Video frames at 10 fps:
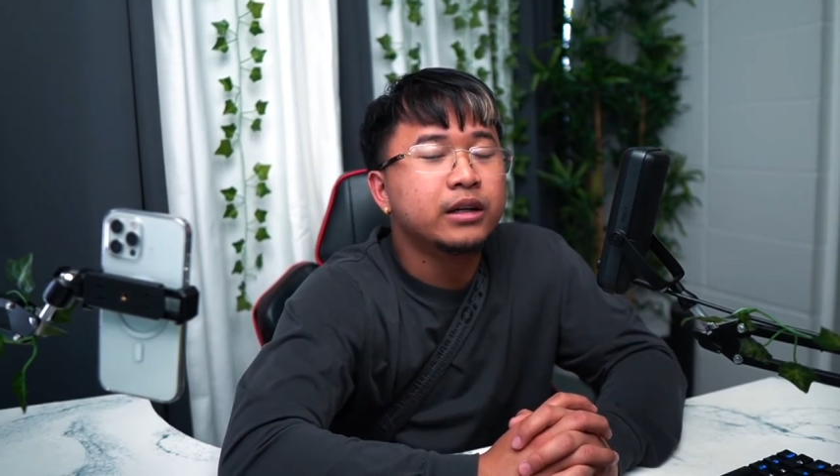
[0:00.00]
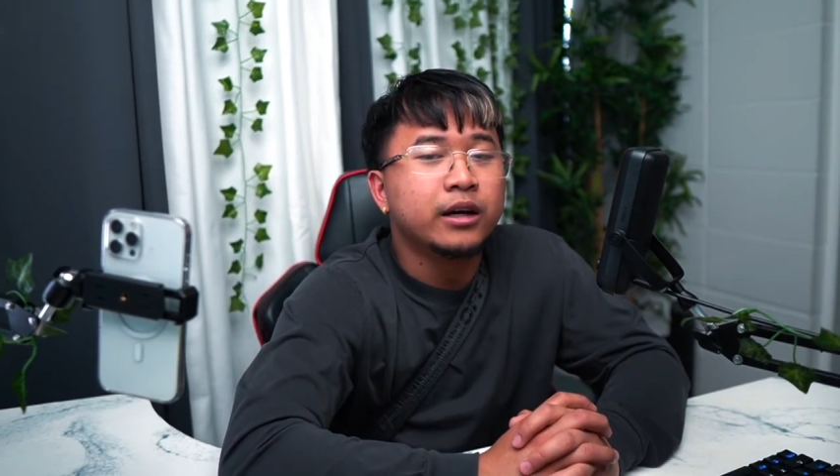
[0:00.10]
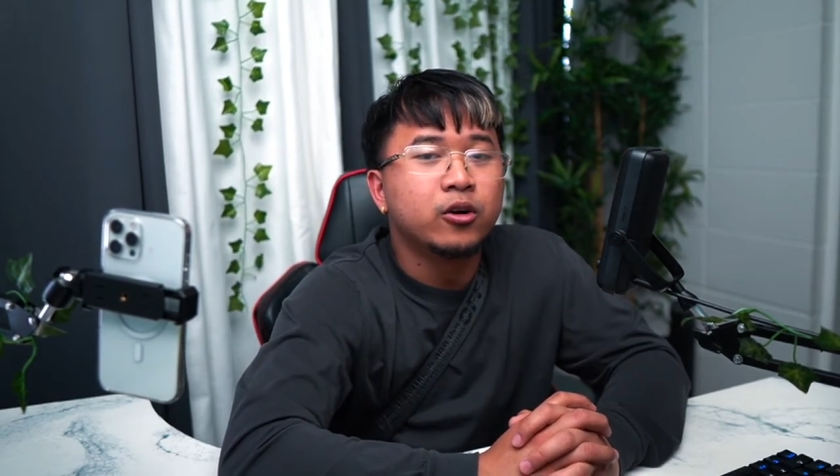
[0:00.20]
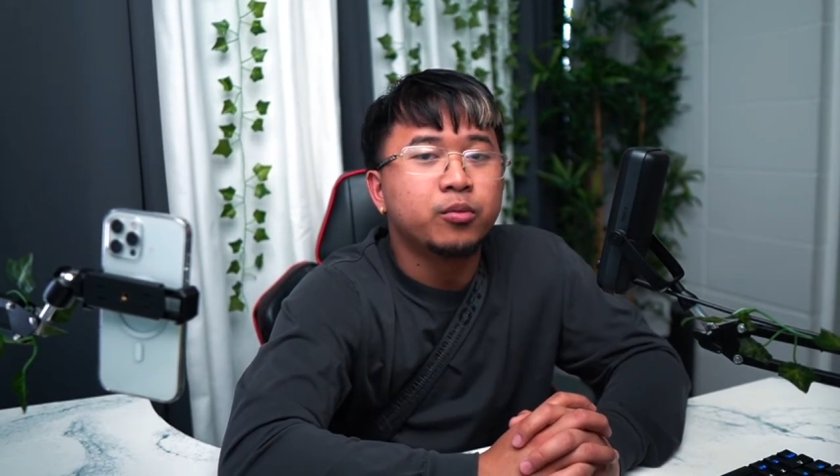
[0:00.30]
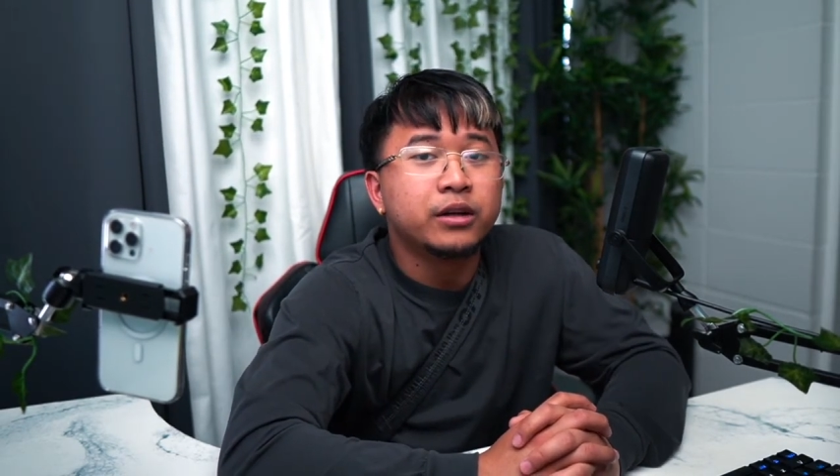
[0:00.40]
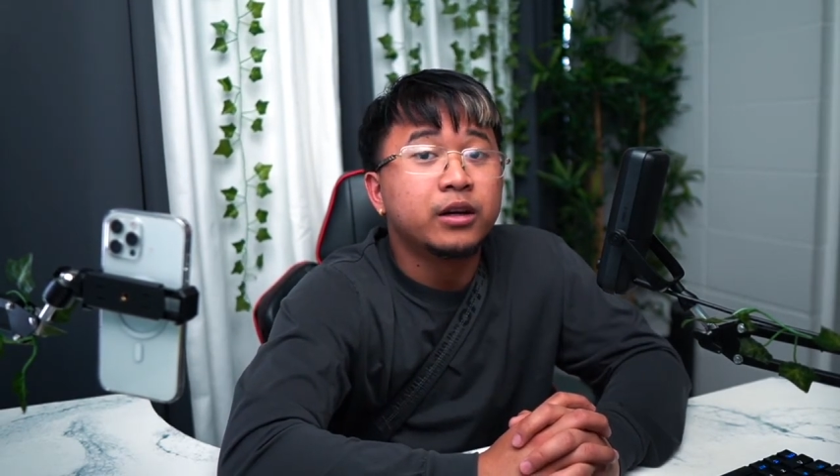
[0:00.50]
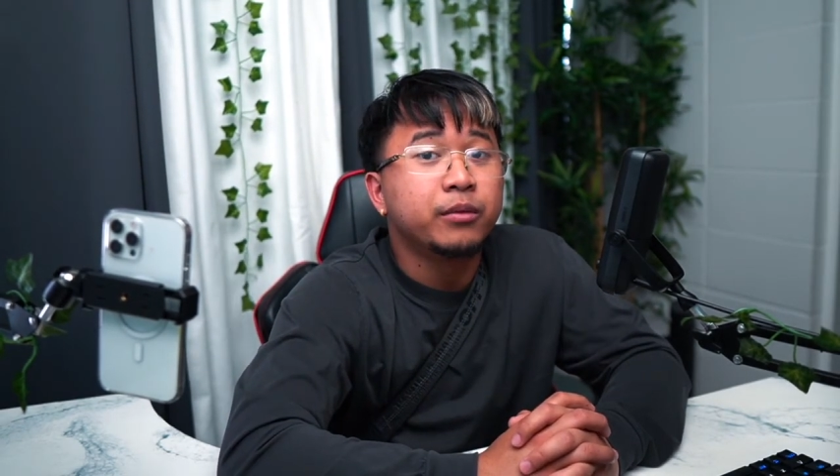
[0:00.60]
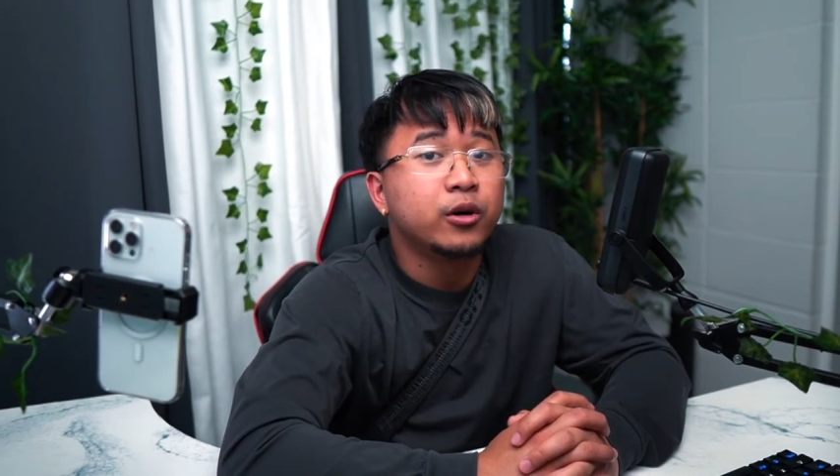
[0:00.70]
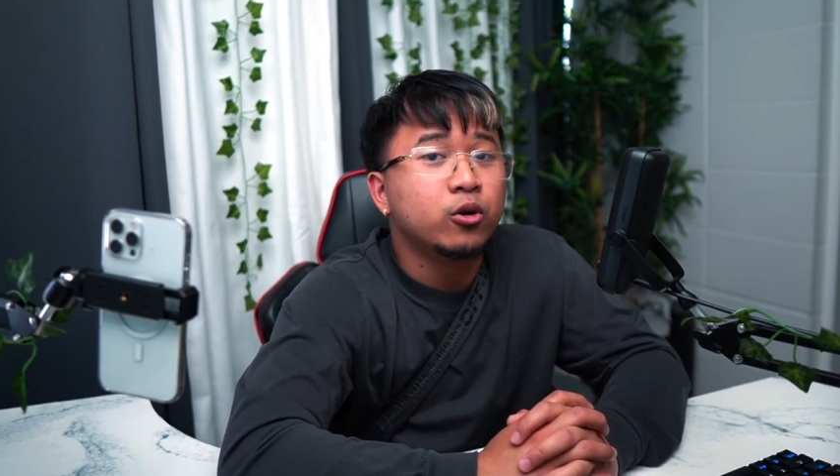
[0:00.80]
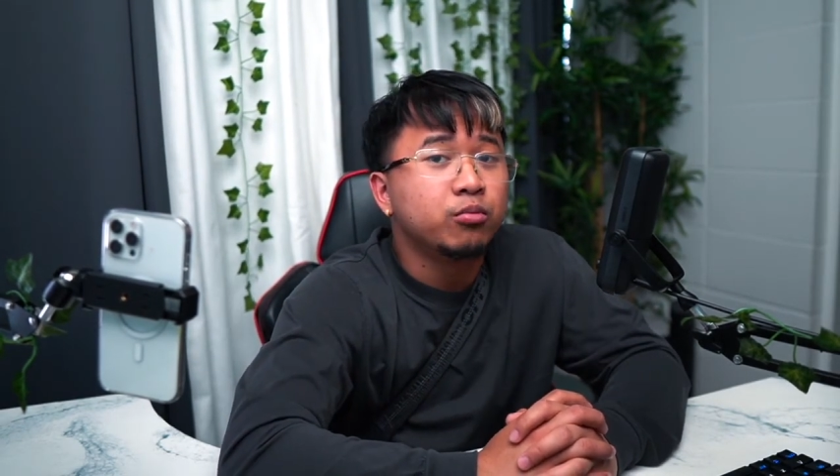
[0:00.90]
I opened up
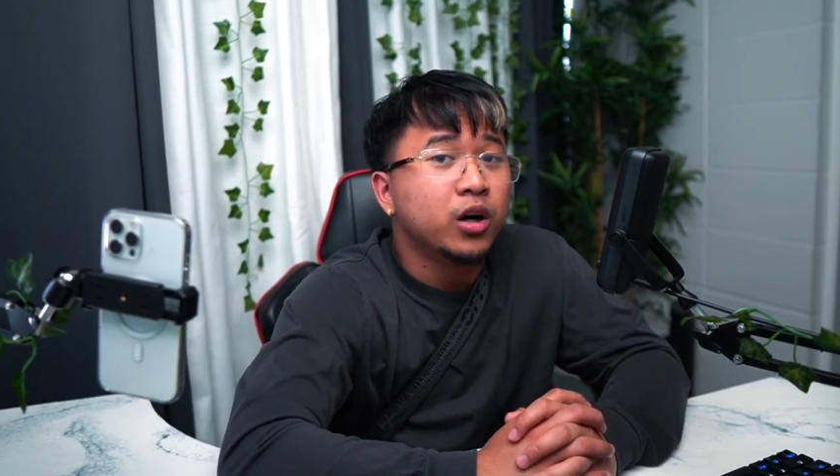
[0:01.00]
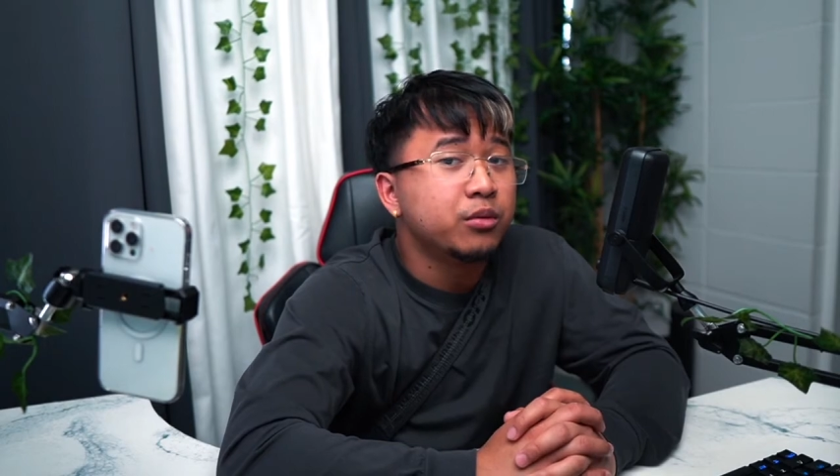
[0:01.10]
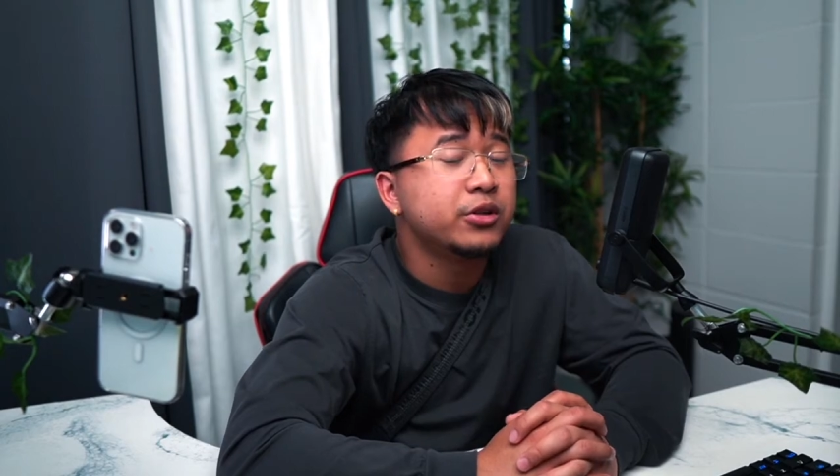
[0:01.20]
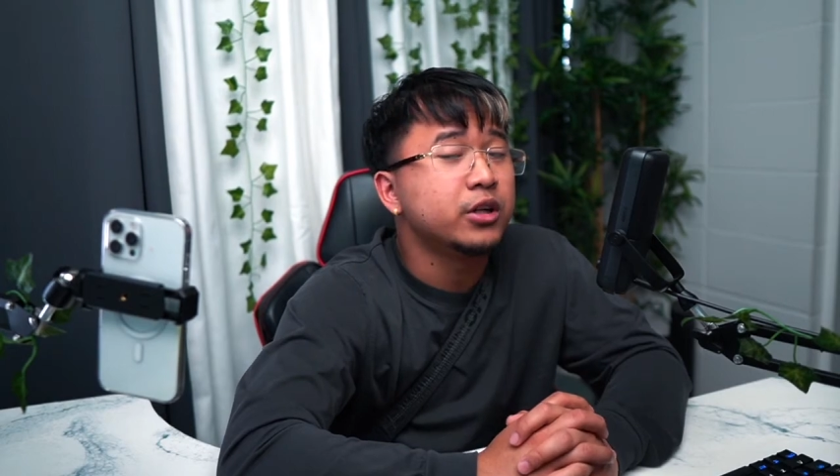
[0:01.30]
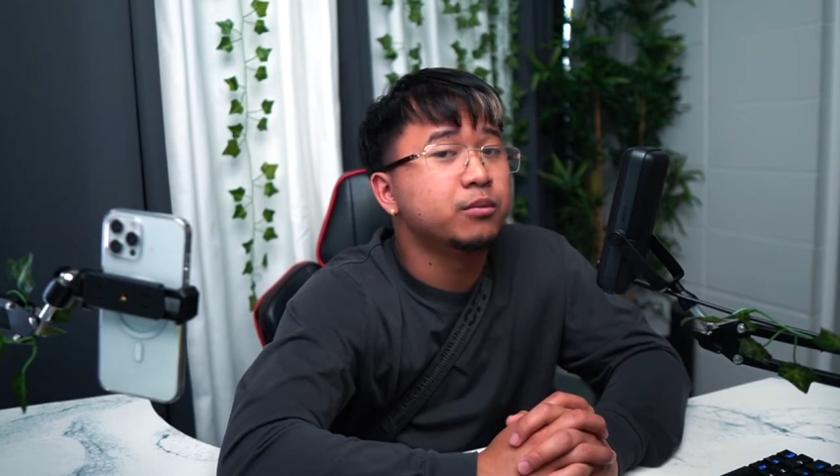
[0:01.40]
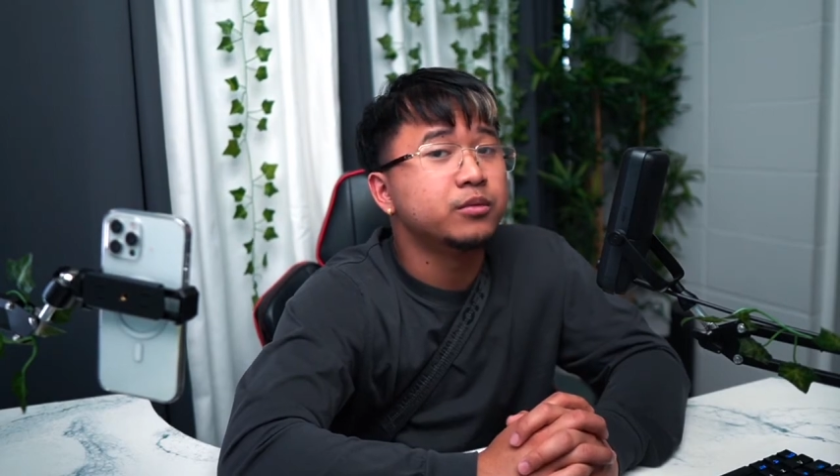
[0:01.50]
my own barbershop.